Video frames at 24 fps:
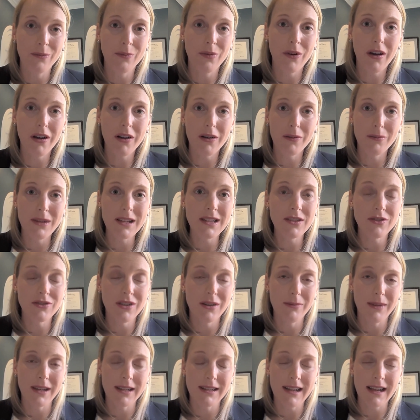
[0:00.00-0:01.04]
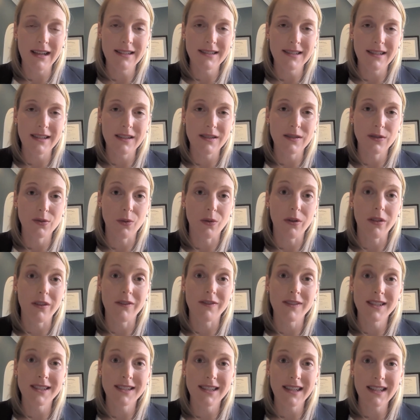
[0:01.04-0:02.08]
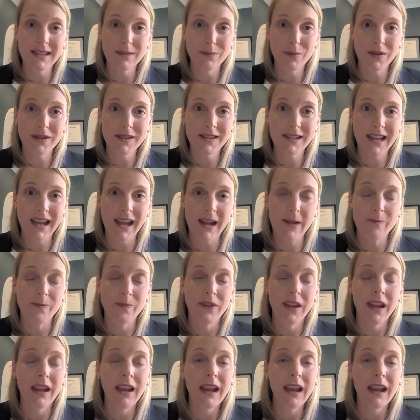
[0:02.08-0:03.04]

broader midstream indexes north of 6%.